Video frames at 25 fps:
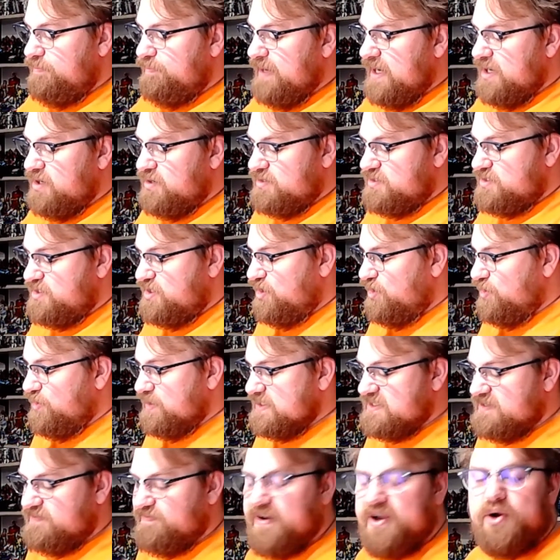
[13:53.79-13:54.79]
beard too.
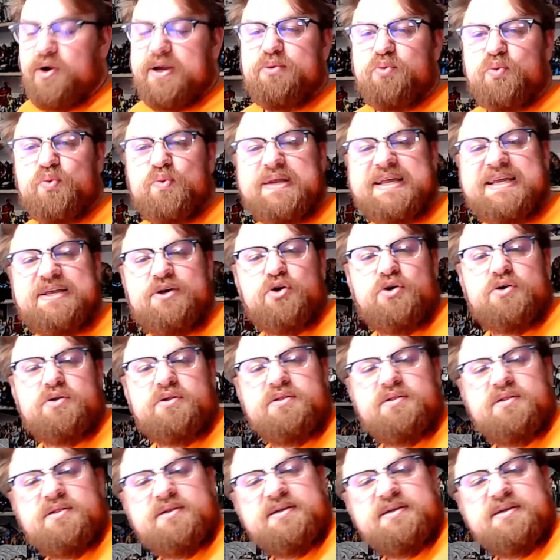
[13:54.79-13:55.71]
It's very regal.